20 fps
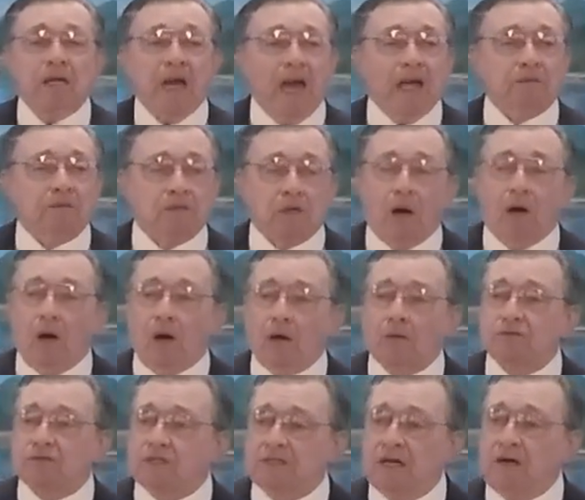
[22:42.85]
and
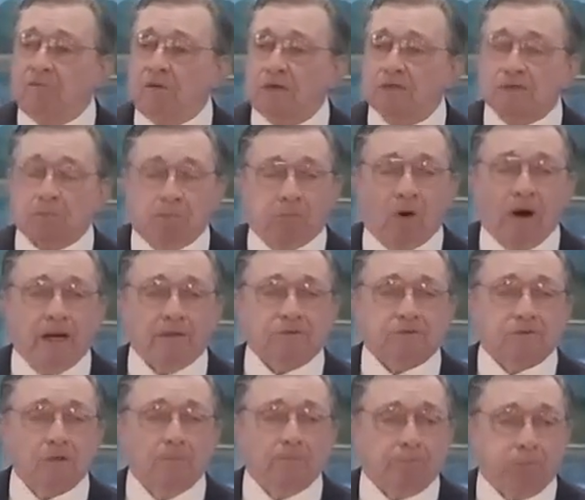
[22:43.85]
God's give us
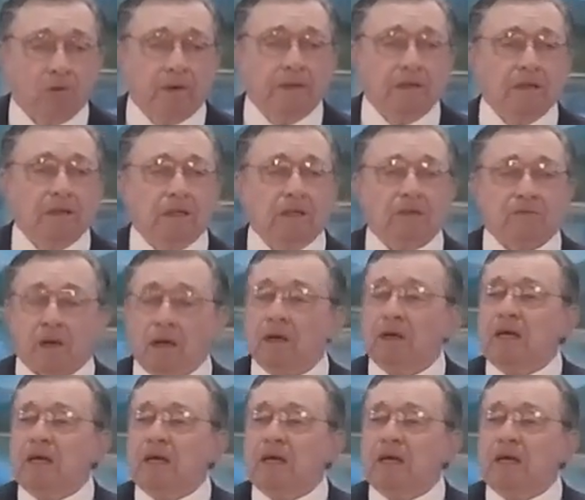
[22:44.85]
breath to breathe